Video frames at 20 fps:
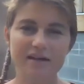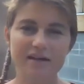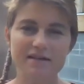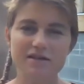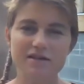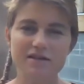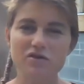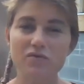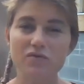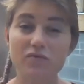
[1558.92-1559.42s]

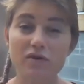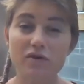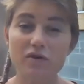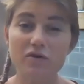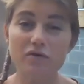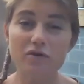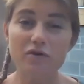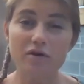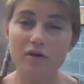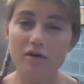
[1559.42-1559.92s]
Did you
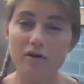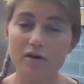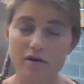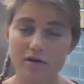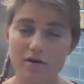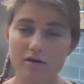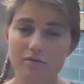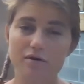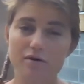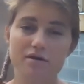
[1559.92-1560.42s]
feel your heart
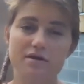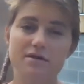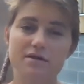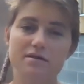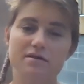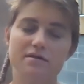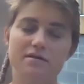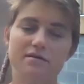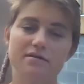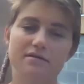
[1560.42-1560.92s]

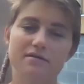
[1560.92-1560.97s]
horse?